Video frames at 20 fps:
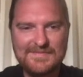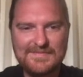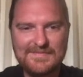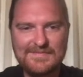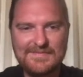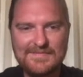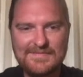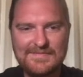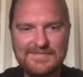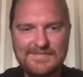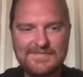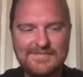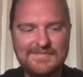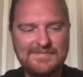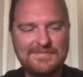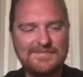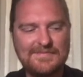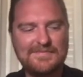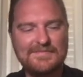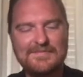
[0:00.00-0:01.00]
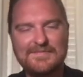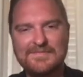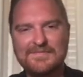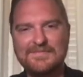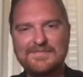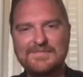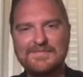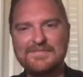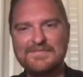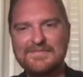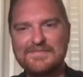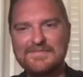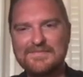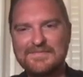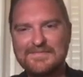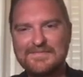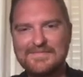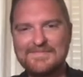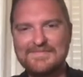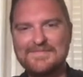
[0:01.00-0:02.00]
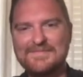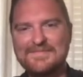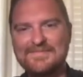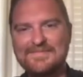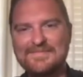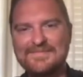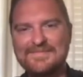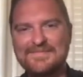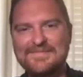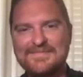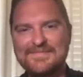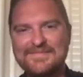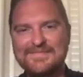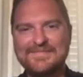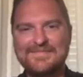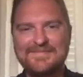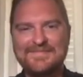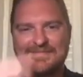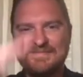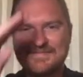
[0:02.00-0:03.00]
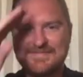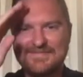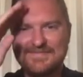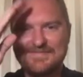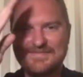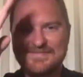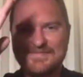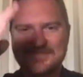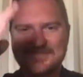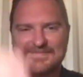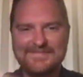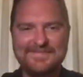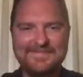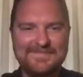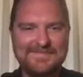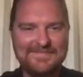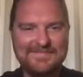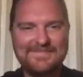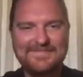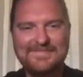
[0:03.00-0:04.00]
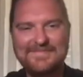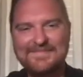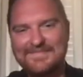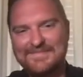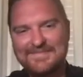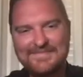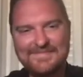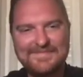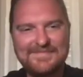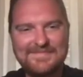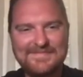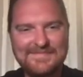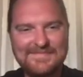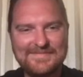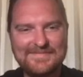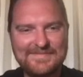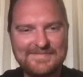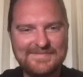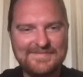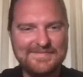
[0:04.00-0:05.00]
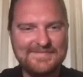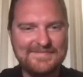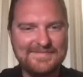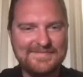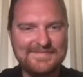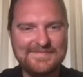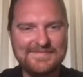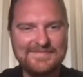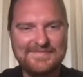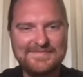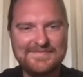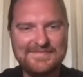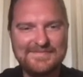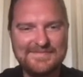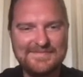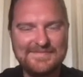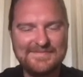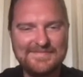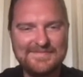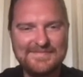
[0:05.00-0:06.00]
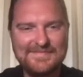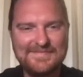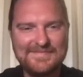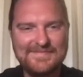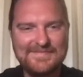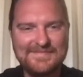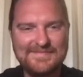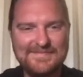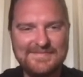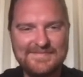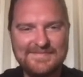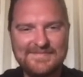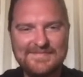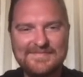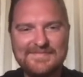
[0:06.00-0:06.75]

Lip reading: [no speech]